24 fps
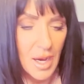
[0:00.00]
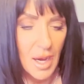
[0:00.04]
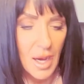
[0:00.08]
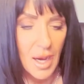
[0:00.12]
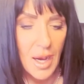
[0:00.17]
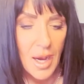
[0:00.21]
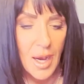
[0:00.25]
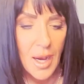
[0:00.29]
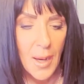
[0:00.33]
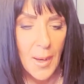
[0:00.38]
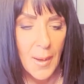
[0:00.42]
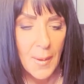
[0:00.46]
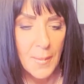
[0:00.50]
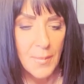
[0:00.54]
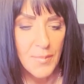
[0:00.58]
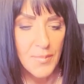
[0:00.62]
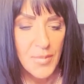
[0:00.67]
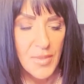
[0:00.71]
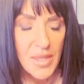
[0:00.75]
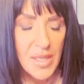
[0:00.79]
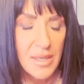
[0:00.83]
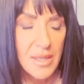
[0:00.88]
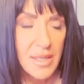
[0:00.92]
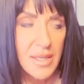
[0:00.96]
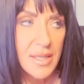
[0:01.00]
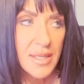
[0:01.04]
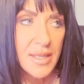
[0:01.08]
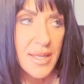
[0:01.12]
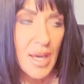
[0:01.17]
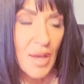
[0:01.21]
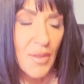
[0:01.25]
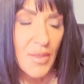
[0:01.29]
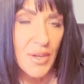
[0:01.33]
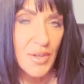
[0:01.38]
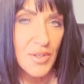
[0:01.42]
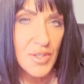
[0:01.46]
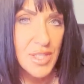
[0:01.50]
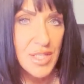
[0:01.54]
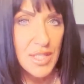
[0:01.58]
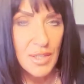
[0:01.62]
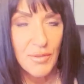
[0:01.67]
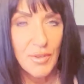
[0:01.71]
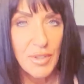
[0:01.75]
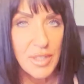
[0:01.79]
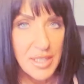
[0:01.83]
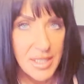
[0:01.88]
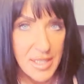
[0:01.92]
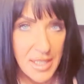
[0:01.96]
Um, now, there's
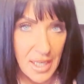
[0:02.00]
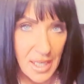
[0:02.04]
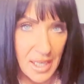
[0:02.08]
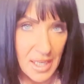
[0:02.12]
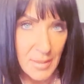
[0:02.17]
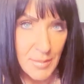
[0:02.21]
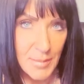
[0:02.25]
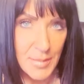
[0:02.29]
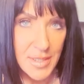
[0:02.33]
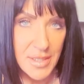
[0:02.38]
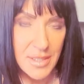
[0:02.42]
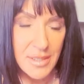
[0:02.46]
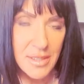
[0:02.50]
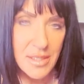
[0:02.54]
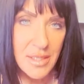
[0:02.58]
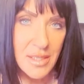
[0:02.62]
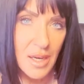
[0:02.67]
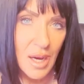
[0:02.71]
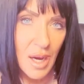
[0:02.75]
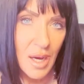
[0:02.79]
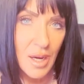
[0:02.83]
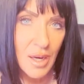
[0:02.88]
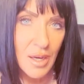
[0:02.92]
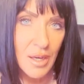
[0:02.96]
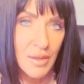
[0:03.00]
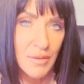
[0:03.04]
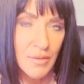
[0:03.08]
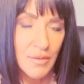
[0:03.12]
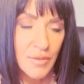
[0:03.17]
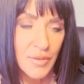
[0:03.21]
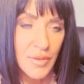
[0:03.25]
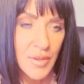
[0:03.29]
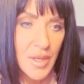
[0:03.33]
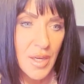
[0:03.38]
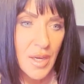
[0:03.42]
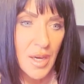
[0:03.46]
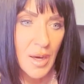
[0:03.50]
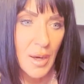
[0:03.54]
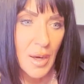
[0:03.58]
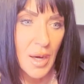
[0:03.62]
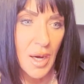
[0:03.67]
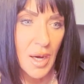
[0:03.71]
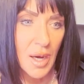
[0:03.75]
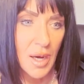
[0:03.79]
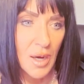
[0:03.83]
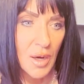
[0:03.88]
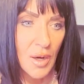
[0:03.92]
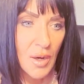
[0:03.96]
different types of
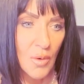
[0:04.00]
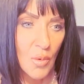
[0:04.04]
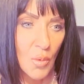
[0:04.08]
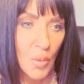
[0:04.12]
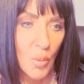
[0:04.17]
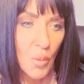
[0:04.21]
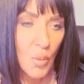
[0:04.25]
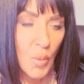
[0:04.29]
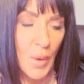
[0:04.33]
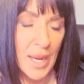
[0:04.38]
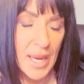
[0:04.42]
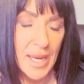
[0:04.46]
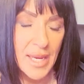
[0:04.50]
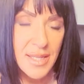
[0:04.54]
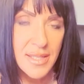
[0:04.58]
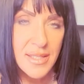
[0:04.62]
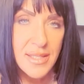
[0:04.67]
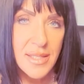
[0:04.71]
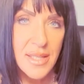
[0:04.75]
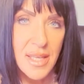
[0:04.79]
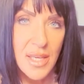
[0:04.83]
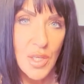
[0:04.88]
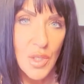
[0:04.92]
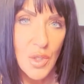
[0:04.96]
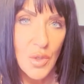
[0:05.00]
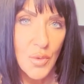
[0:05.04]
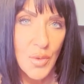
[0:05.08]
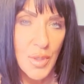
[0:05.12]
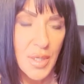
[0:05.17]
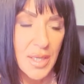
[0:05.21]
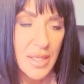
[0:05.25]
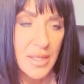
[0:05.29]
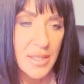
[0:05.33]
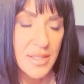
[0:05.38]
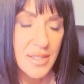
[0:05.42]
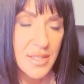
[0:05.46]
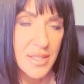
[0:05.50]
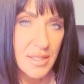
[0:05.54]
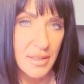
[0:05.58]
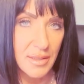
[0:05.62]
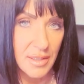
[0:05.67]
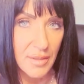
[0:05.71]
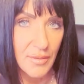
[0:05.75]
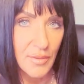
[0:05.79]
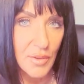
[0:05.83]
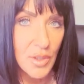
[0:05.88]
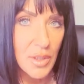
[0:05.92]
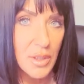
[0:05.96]
uh, ways that you can
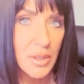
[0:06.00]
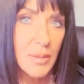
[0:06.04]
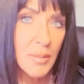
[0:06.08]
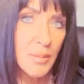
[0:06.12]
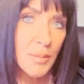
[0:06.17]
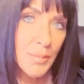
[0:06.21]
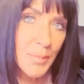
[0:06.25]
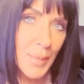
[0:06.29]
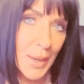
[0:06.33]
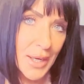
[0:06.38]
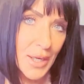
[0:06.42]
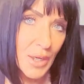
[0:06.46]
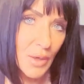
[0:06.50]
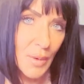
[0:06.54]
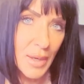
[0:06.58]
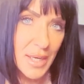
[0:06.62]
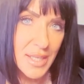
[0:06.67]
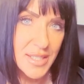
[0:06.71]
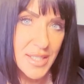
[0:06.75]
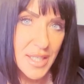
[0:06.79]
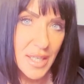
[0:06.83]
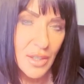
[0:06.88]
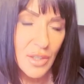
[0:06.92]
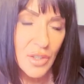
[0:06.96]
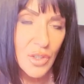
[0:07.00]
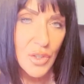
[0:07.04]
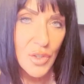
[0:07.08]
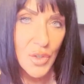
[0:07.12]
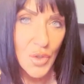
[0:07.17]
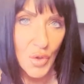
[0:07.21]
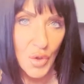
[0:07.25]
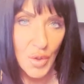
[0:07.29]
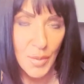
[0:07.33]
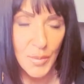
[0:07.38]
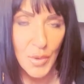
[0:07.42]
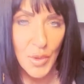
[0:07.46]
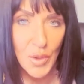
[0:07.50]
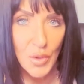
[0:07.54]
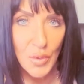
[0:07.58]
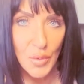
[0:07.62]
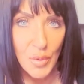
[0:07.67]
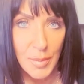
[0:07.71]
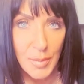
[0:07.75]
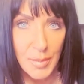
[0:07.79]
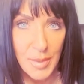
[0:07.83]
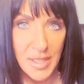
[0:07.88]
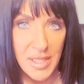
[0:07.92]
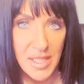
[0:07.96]
deliver bioidentical hormonal
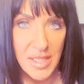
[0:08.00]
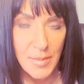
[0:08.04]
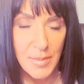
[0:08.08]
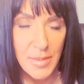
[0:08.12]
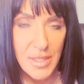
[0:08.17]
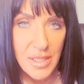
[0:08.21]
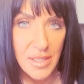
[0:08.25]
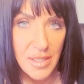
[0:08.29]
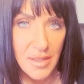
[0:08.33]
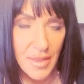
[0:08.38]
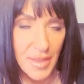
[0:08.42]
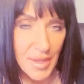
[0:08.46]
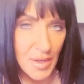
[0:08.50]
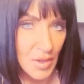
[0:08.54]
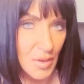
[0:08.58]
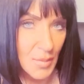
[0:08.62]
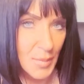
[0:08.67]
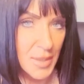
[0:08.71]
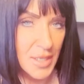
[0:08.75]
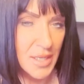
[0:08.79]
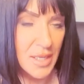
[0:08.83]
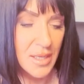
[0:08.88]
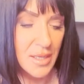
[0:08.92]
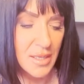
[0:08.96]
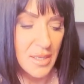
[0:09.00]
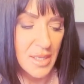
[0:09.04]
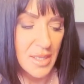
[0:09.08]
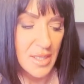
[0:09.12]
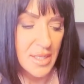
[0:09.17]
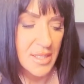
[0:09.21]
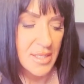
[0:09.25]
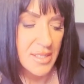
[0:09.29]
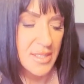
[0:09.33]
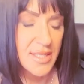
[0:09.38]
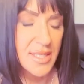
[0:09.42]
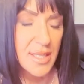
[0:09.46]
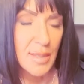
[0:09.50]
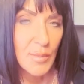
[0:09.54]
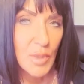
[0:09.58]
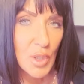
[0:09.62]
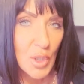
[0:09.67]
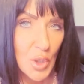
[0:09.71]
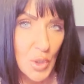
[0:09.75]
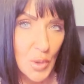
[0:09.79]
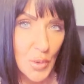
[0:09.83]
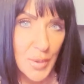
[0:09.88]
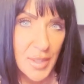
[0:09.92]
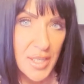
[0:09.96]
replacement therapy. Some are
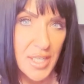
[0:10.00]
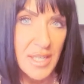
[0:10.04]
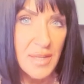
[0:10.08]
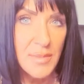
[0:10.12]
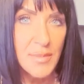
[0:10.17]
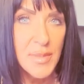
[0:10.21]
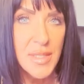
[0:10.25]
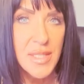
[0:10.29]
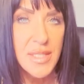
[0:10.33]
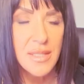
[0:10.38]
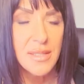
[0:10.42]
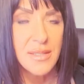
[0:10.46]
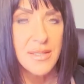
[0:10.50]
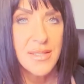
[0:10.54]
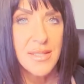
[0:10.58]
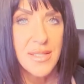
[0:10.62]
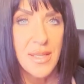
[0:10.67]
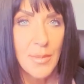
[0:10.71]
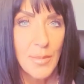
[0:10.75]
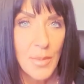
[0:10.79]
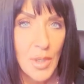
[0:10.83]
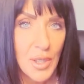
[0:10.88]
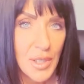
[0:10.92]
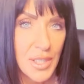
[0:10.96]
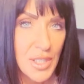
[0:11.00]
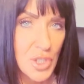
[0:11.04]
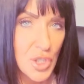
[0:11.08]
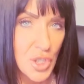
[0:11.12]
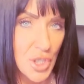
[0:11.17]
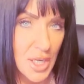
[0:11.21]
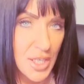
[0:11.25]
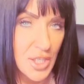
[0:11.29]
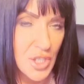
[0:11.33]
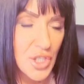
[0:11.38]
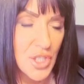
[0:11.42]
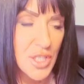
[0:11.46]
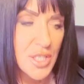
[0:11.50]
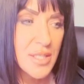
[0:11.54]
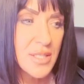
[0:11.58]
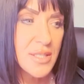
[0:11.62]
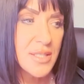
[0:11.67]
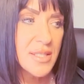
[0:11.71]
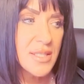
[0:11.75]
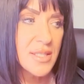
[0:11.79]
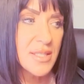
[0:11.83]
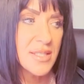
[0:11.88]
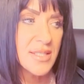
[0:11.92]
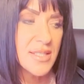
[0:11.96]
creams, some are
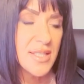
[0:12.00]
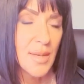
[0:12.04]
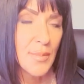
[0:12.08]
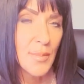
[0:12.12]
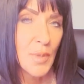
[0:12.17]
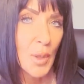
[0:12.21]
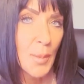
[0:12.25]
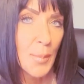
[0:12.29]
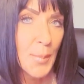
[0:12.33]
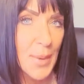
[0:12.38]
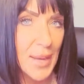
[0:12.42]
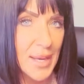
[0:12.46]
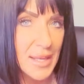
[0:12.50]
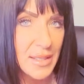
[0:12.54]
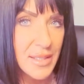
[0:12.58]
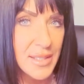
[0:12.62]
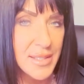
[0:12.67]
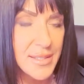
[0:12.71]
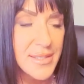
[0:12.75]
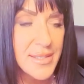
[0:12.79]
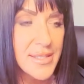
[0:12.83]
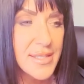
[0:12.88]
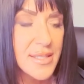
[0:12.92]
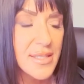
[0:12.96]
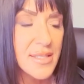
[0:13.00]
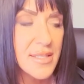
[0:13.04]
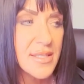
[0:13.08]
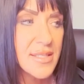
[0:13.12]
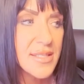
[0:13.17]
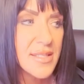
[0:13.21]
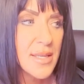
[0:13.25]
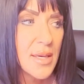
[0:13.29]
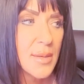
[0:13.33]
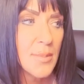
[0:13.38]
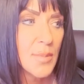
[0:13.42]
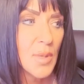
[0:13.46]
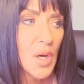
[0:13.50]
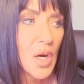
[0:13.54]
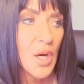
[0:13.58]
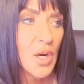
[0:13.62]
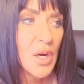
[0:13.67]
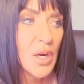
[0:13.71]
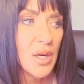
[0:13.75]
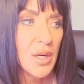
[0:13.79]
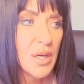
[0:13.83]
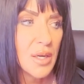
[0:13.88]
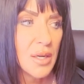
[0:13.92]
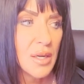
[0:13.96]
injections, some are pellets, some
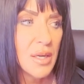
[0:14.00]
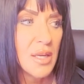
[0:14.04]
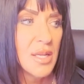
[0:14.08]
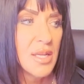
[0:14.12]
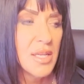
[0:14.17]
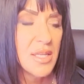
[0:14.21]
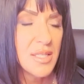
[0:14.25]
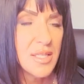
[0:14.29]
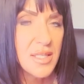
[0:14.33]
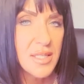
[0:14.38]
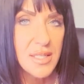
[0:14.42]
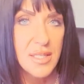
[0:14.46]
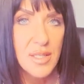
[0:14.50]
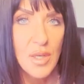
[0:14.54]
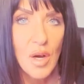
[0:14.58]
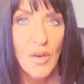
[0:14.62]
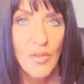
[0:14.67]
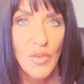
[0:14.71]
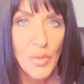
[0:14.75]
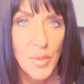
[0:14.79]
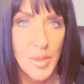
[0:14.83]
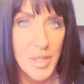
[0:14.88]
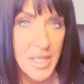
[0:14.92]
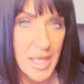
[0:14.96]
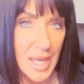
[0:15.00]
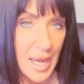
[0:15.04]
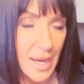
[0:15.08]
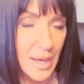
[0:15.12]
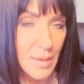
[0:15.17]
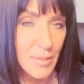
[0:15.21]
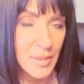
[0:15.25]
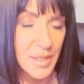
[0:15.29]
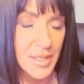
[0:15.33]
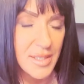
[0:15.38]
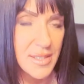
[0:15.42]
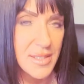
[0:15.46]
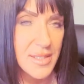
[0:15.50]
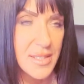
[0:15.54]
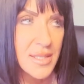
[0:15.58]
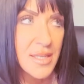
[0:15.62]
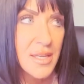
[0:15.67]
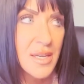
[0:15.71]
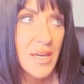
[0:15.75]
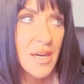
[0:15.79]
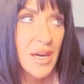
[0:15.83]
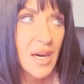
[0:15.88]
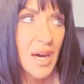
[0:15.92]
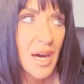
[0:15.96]
are dissolvable tablets.
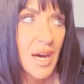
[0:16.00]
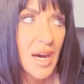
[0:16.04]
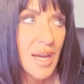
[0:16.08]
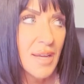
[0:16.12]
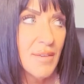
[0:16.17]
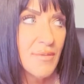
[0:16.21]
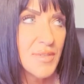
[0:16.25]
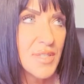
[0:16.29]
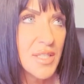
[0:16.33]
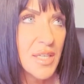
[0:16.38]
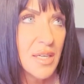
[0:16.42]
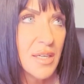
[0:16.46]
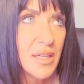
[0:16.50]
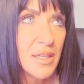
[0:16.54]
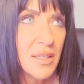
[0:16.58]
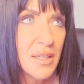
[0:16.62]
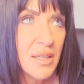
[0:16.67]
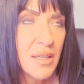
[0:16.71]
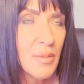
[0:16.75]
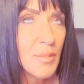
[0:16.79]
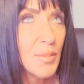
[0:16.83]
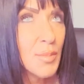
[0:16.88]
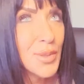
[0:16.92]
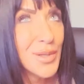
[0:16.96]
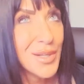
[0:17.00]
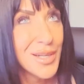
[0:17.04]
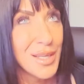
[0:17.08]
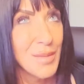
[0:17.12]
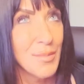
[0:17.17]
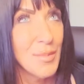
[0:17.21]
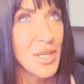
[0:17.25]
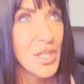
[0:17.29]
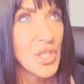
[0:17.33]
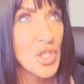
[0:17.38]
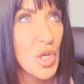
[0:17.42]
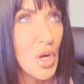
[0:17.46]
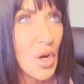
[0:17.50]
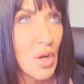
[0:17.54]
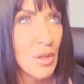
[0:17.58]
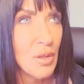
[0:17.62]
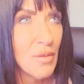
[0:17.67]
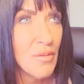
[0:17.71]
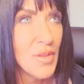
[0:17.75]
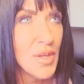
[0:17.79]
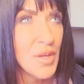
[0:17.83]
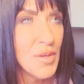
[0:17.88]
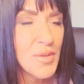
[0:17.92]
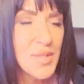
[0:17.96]
I've done pretty much all
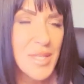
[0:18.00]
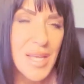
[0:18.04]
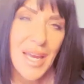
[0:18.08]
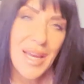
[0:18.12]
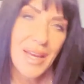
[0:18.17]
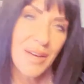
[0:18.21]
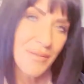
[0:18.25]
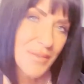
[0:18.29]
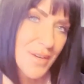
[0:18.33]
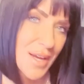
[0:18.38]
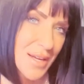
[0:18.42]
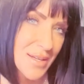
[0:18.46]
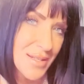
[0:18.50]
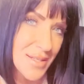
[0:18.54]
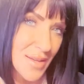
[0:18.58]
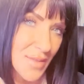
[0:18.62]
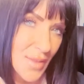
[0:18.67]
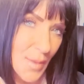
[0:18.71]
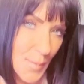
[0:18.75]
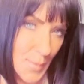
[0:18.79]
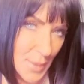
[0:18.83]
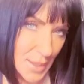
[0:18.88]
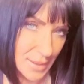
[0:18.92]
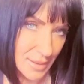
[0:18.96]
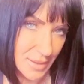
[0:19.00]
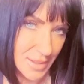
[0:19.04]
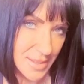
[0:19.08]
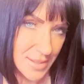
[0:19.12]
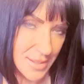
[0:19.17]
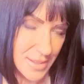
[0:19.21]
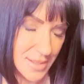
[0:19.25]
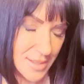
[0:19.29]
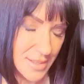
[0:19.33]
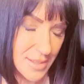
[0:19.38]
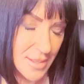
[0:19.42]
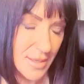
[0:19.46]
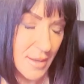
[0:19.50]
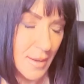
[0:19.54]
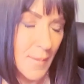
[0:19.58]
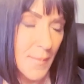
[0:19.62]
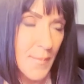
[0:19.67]
of those. I have not done the pellets.